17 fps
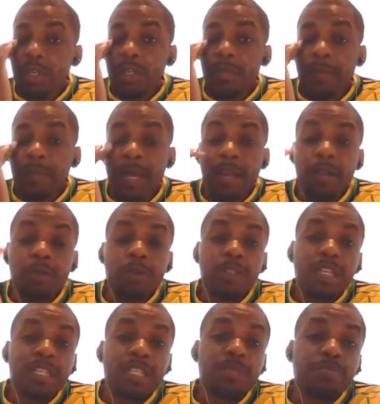You might
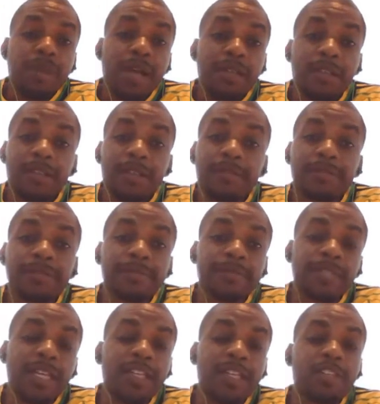lose a spot.
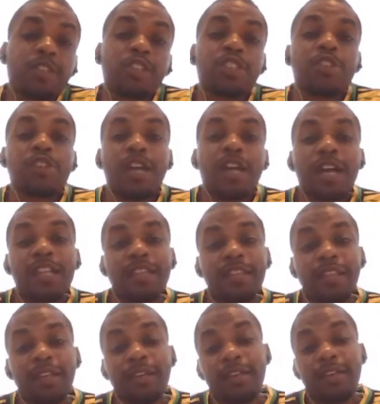And it's just
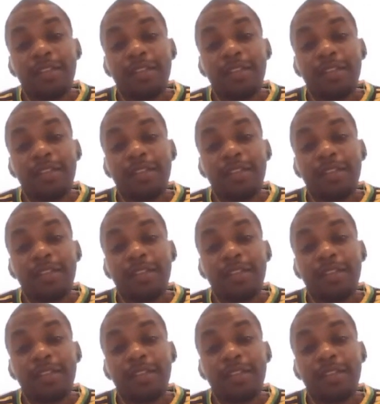reality.